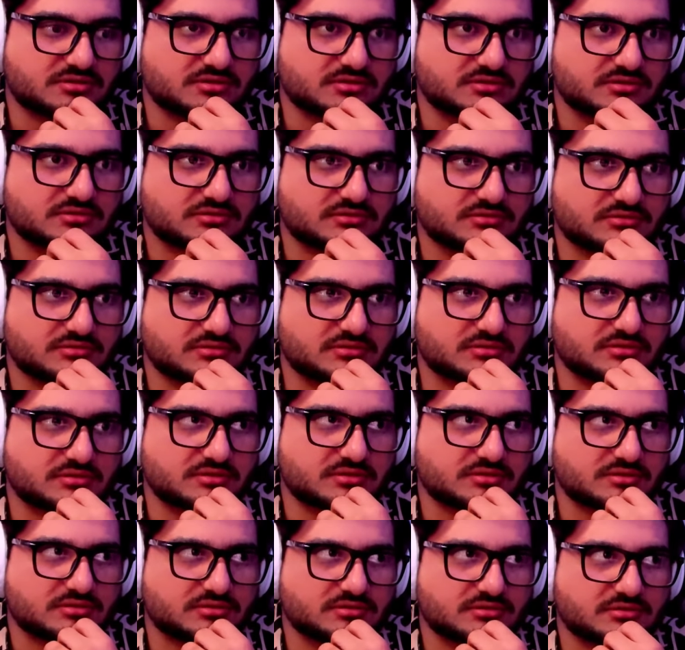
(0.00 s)
Turn your
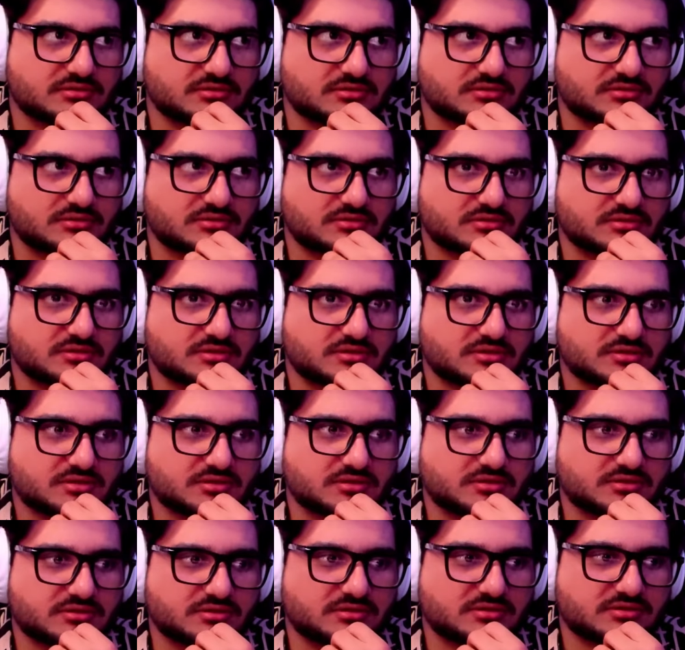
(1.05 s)
game off!
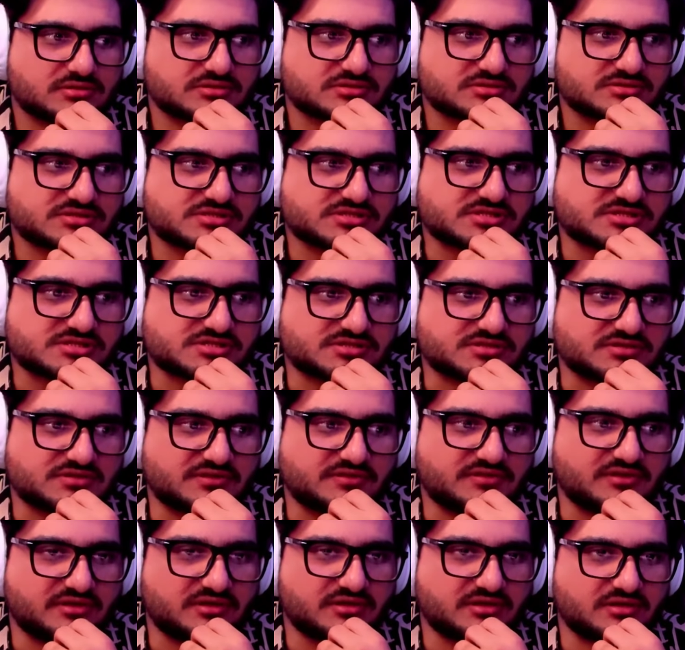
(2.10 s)
Is this a
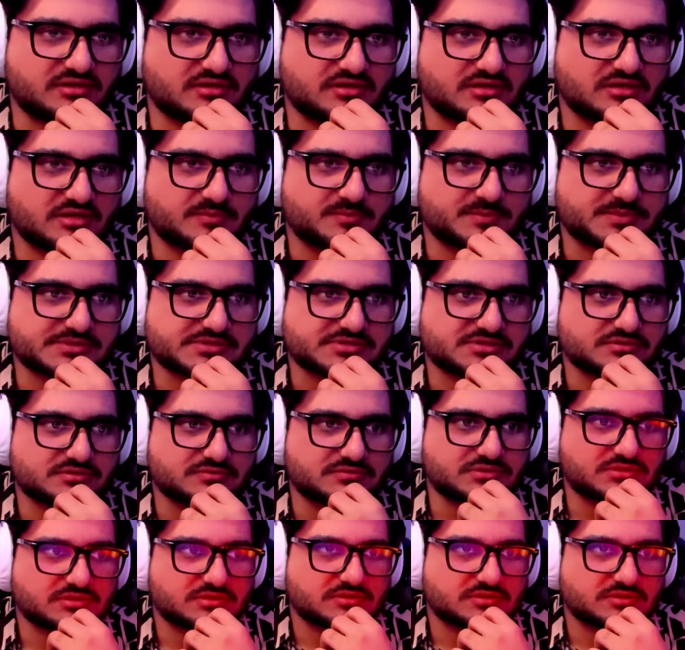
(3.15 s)
Slovene episode?